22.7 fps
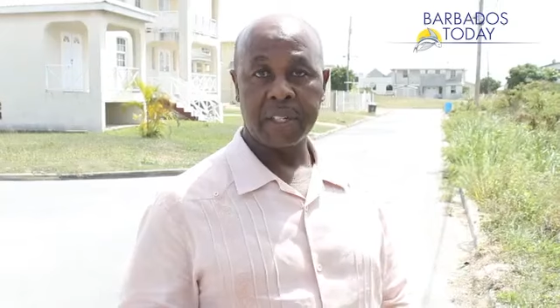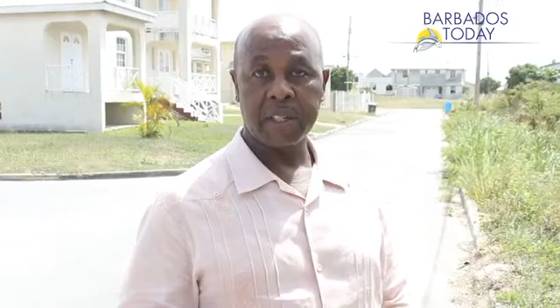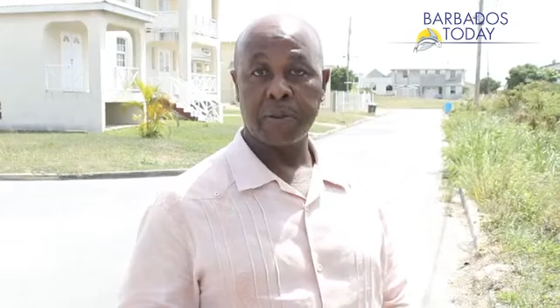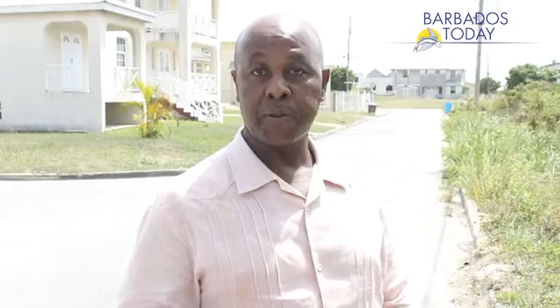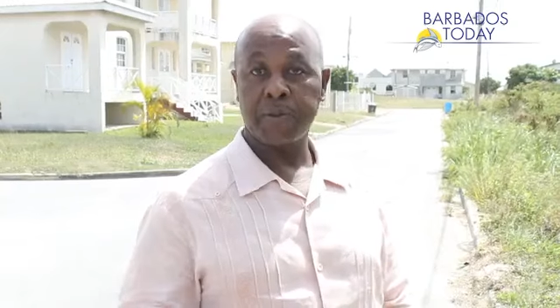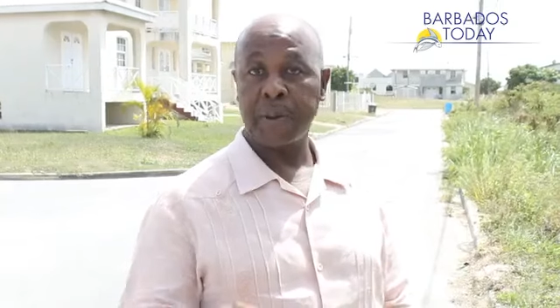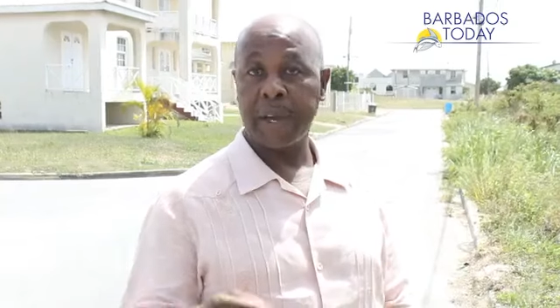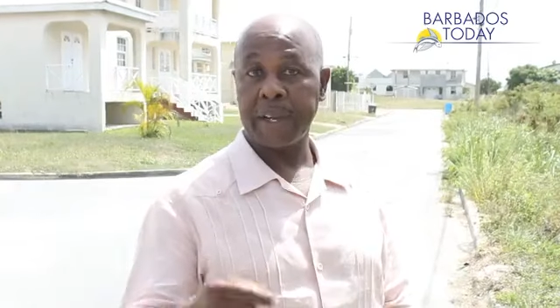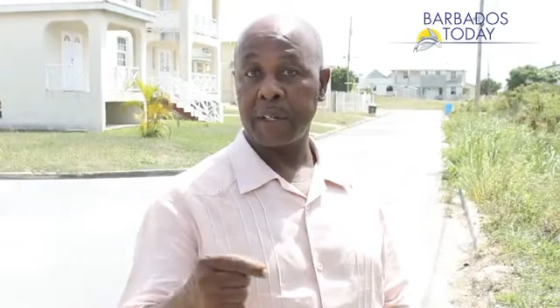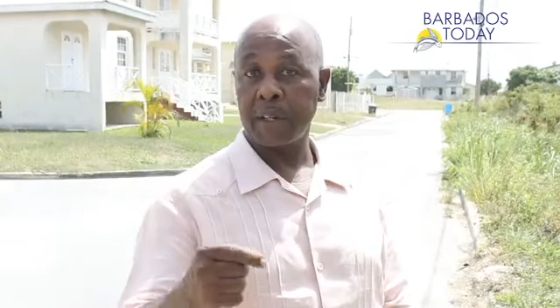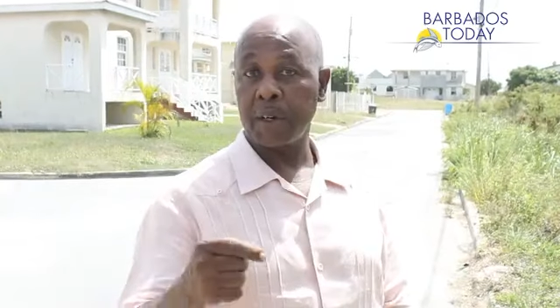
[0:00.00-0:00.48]
to
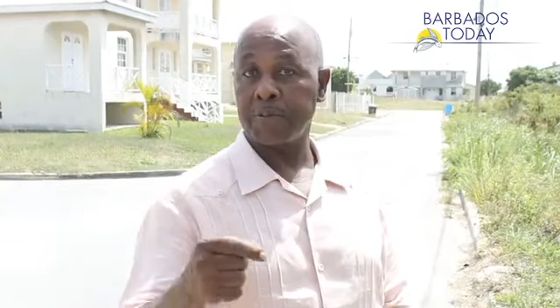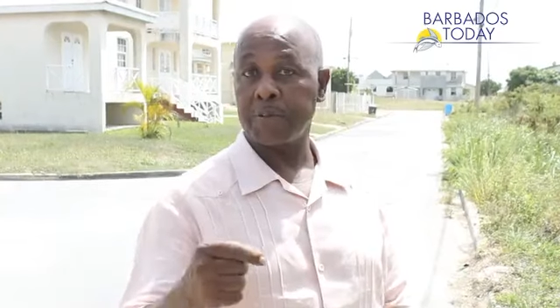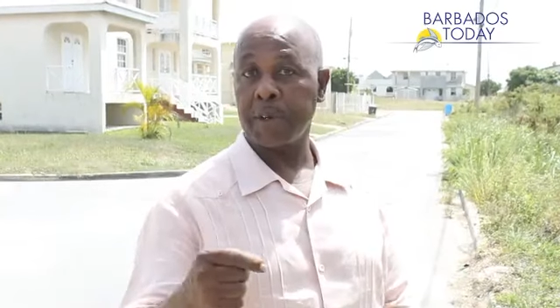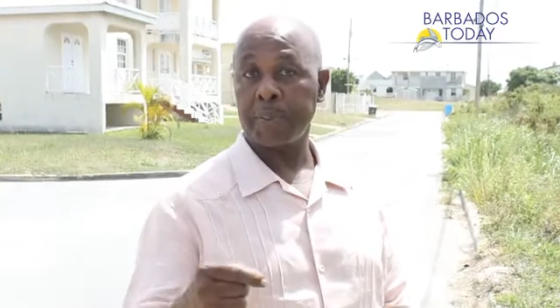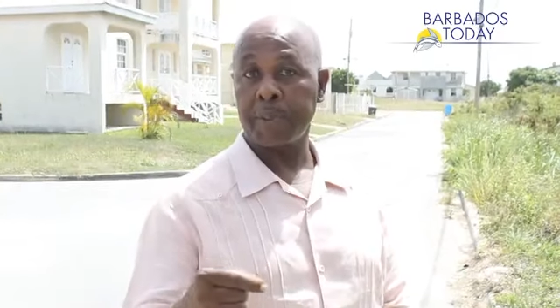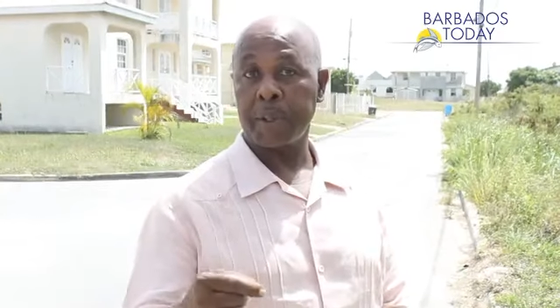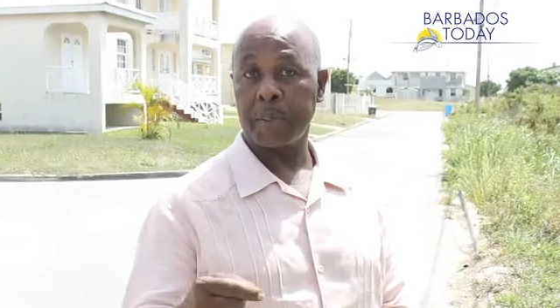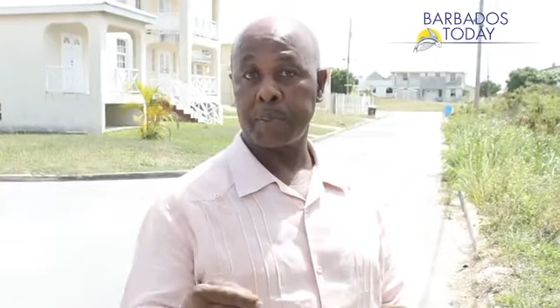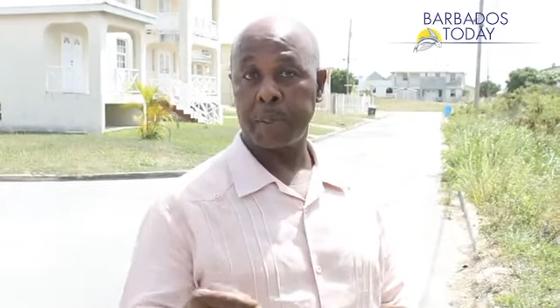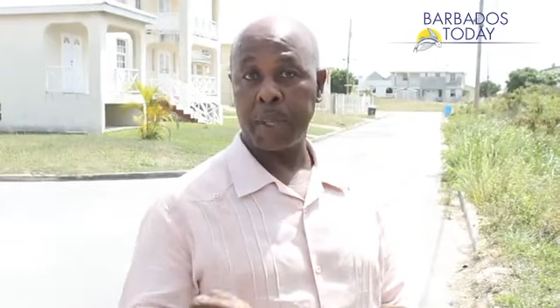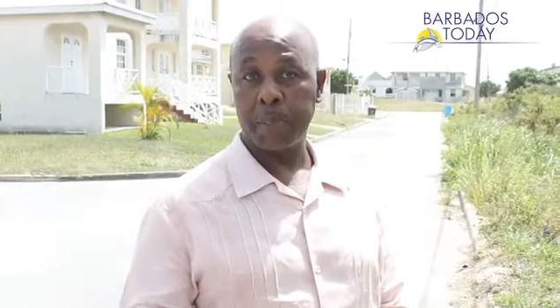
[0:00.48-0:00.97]
find out
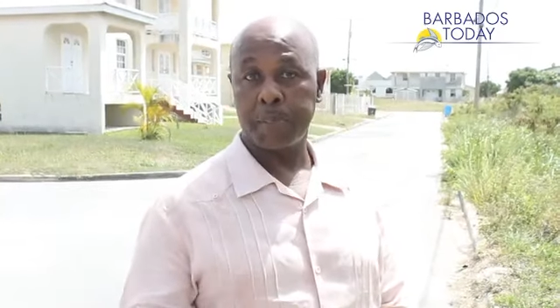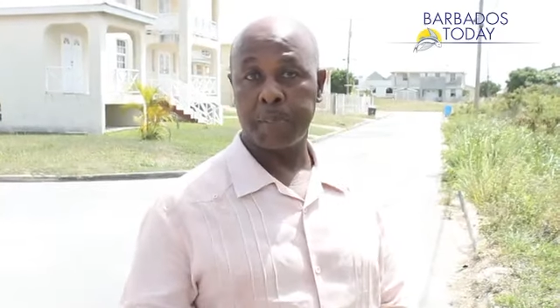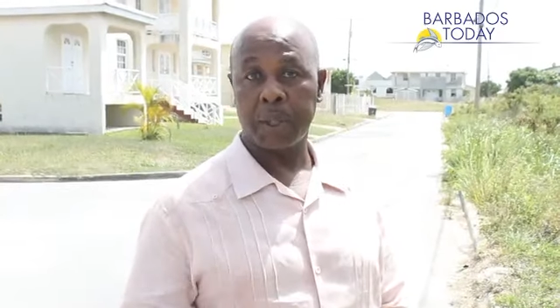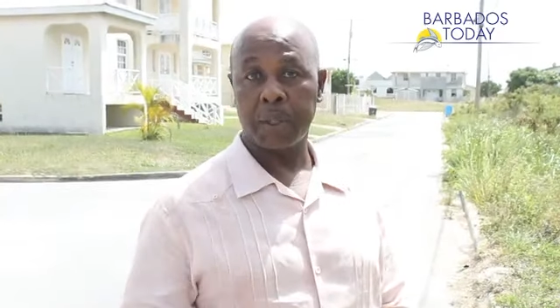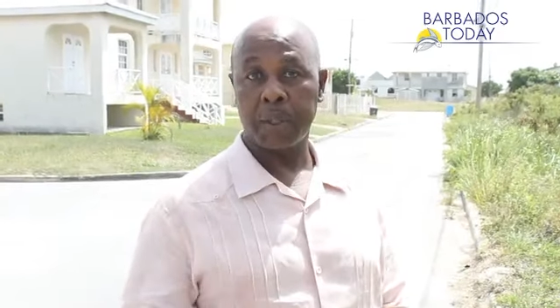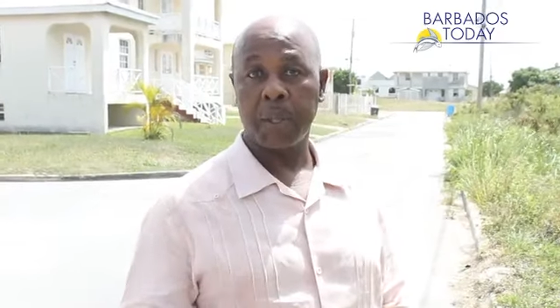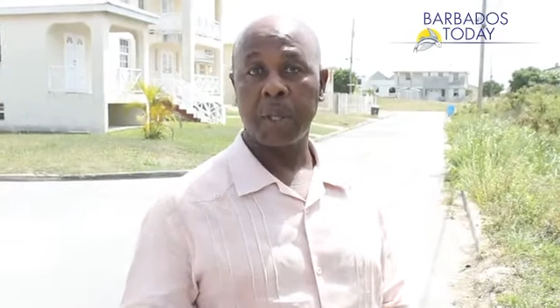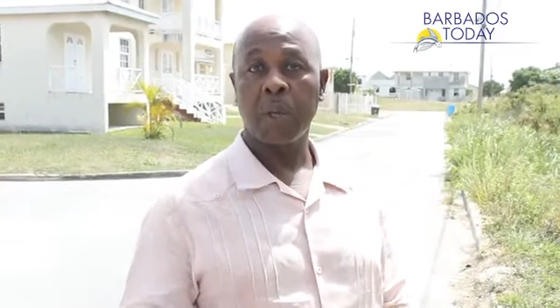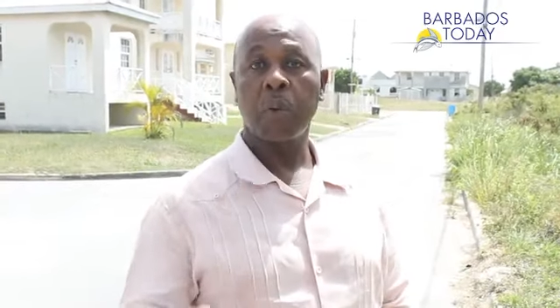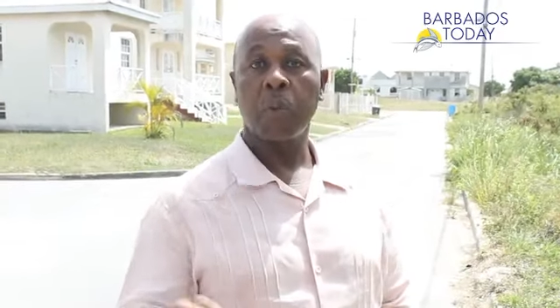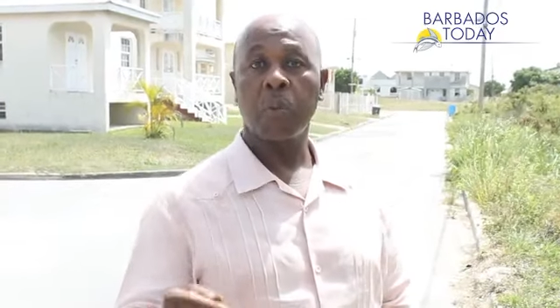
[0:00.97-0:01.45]
from the
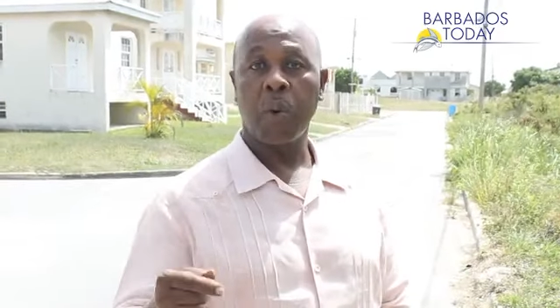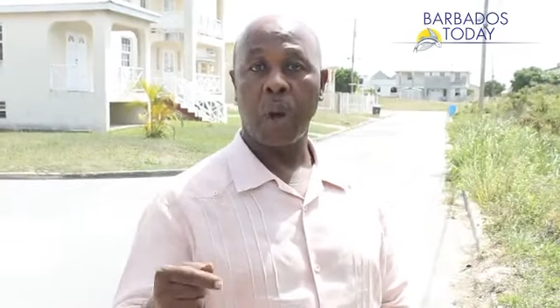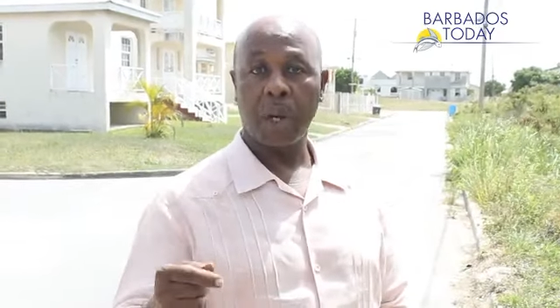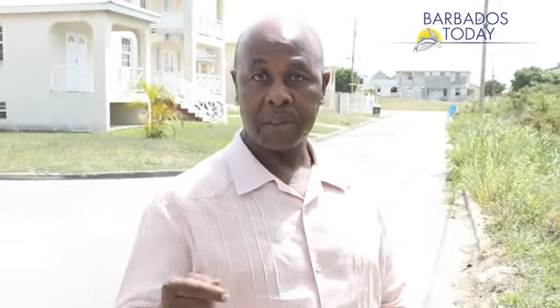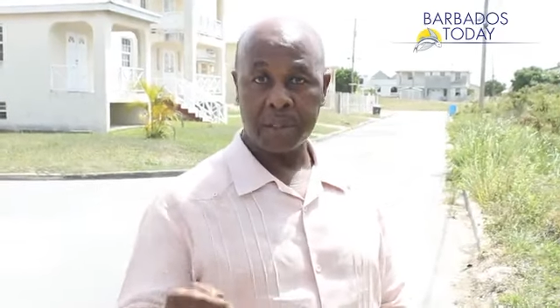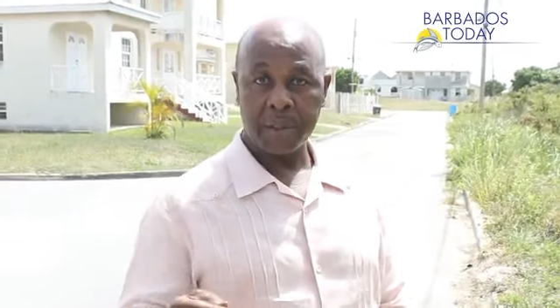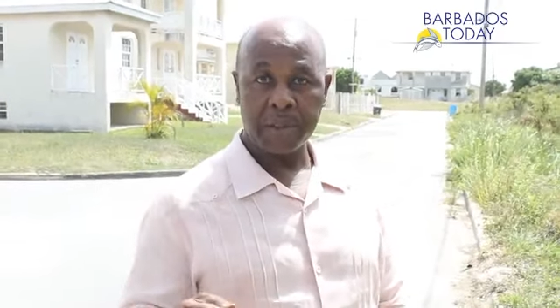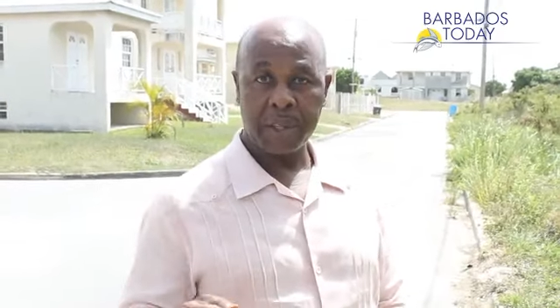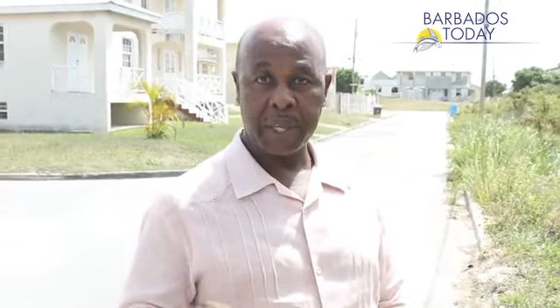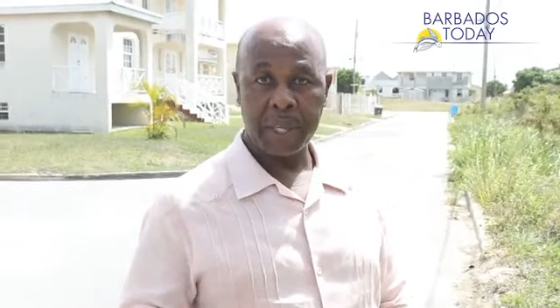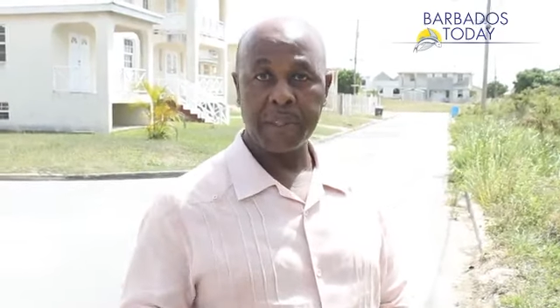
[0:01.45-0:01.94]
people
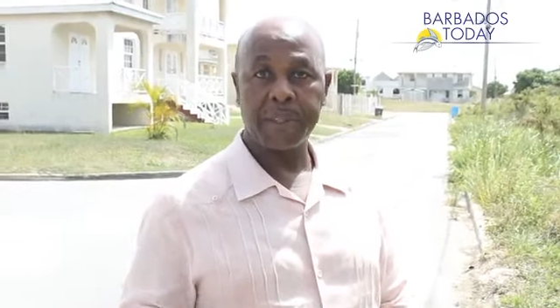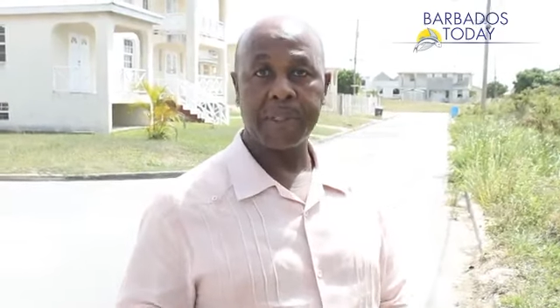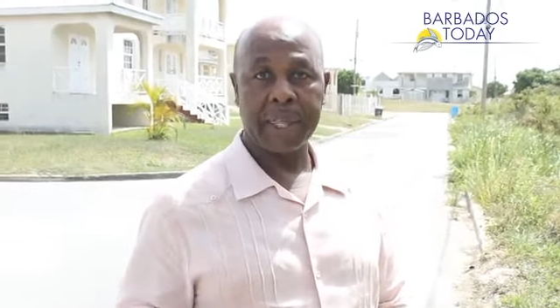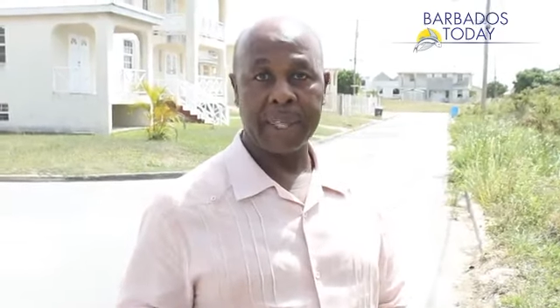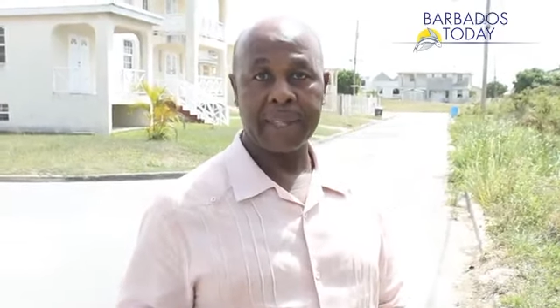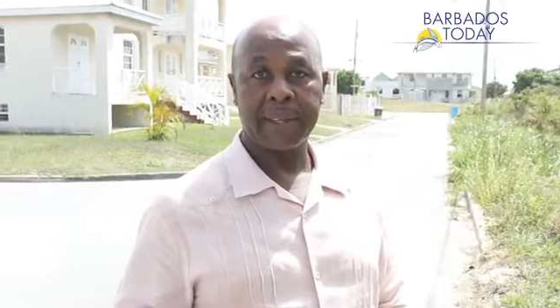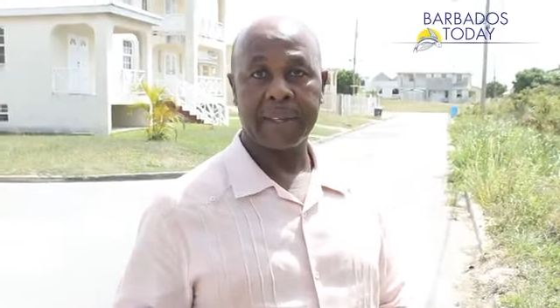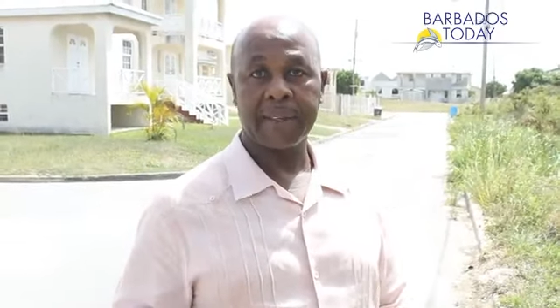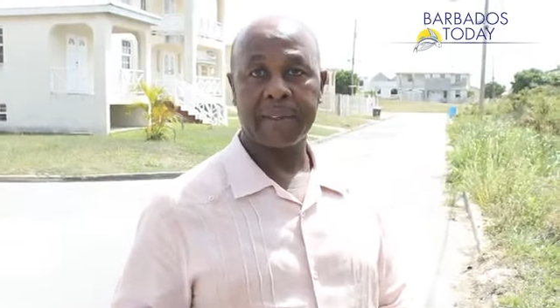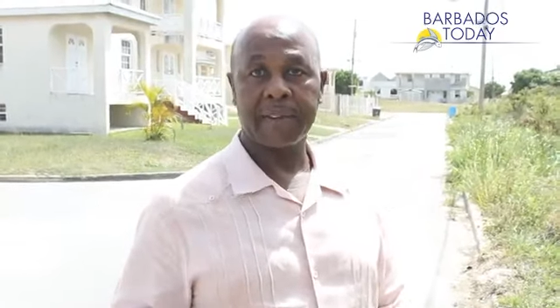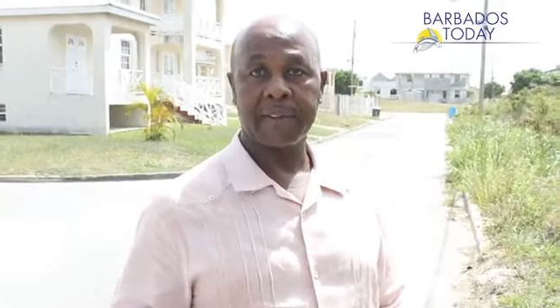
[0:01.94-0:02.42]
what they
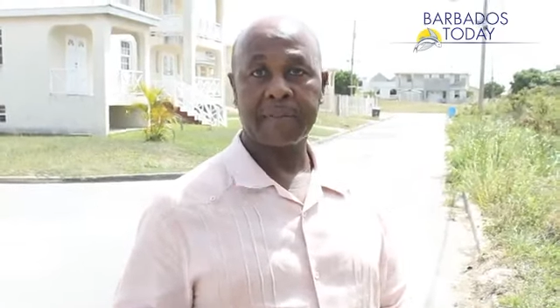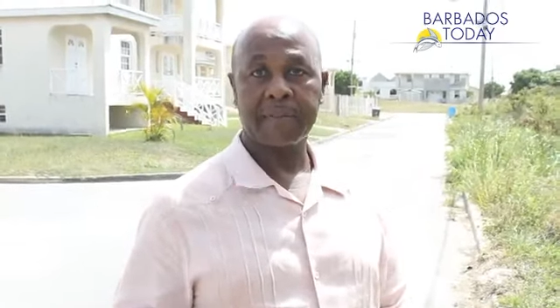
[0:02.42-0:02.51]
think.